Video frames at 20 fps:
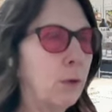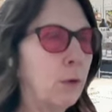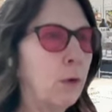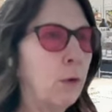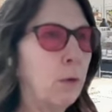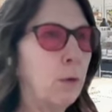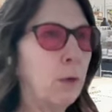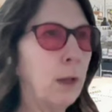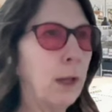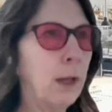
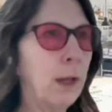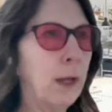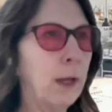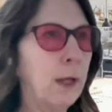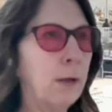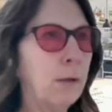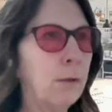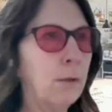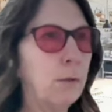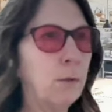
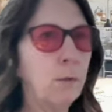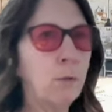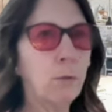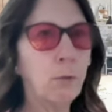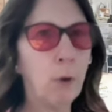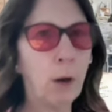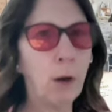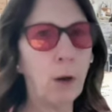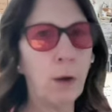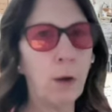two-lane
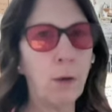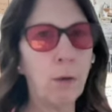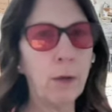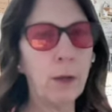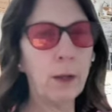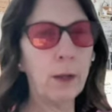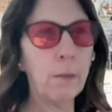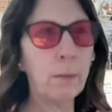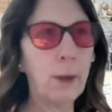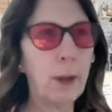
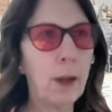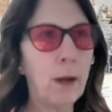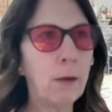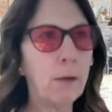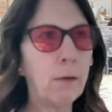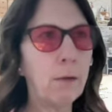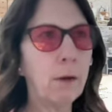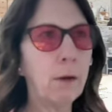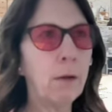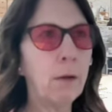road, like
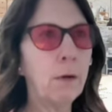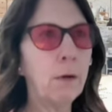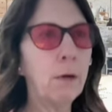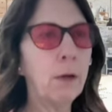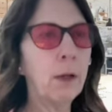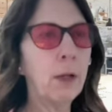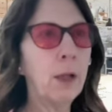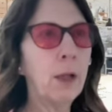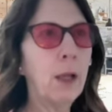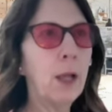back
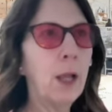road.